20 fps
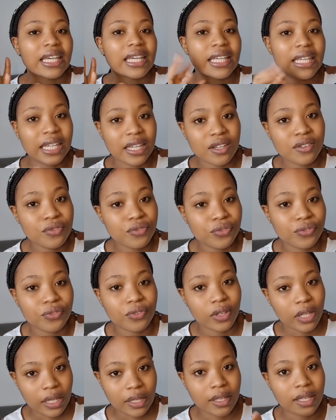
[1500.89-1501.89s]
Give
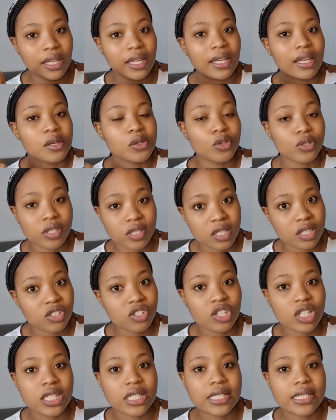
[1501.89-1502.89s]
your
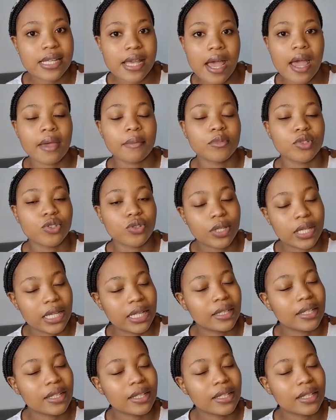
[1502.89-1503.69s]
stitches time to heal,